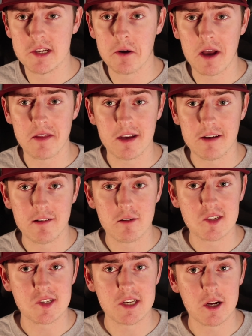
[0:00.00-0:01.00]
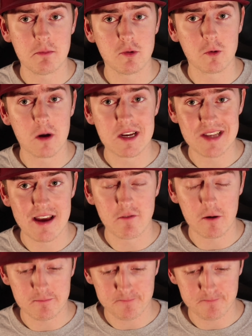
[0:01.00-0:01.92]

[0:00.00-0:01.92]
deal I think I've ever seen on Blu-rays ever."